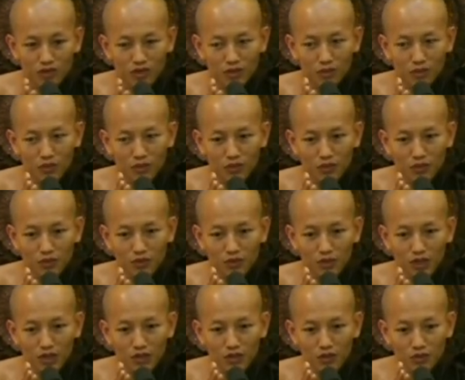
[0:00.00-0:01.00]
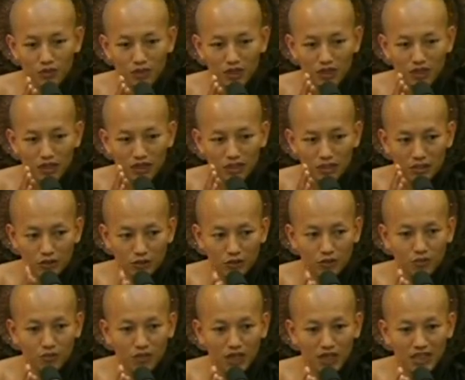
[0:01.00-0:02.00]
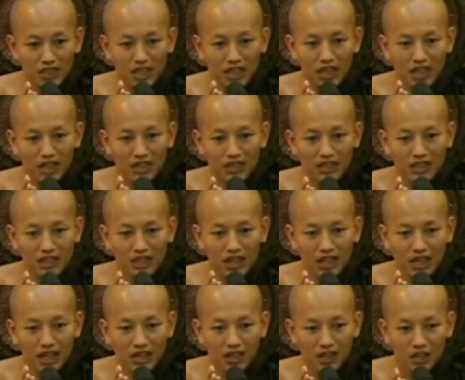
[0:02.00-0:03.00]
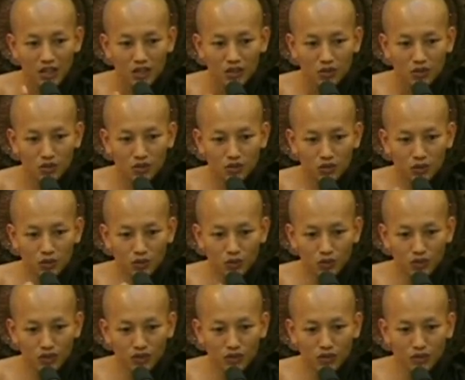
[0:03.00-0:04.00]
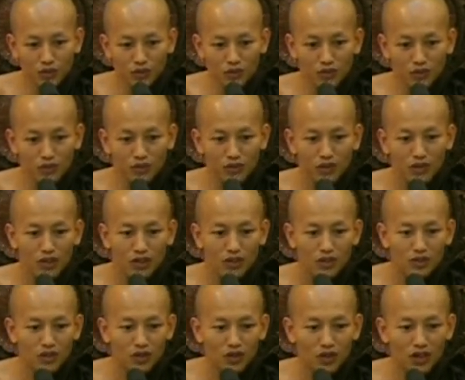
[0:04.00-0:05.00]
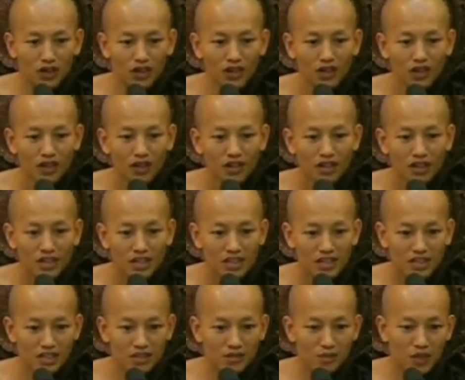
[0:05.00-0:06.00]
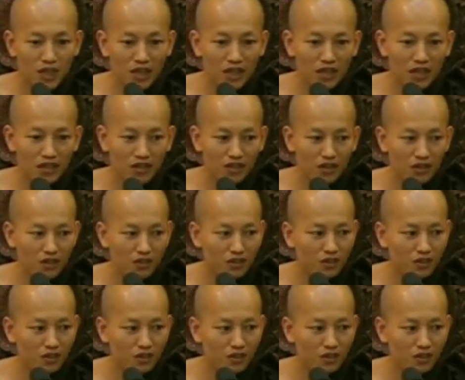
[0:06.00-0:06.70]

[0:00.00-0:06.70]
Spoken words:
If you want to be true person at that time, you should reduce your attachment or